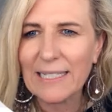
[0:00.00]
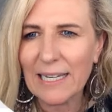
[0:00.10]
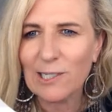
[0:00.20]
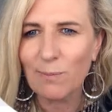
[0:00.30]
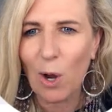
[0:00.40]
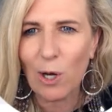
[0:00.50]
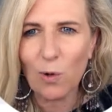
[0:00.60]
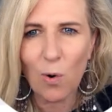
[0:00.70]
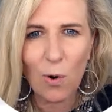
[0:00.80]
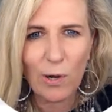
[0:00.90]

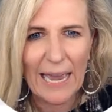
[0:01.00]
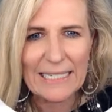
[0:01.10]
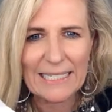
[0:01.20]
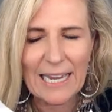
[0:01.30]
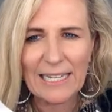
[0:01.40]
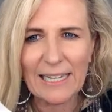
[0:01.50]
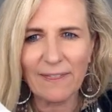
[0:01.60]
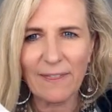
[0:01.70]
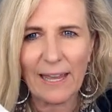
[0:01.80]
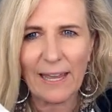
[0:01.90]
testimonial or case study
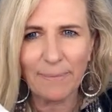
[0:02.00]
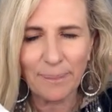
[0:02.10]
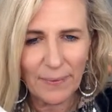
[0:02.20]
in there.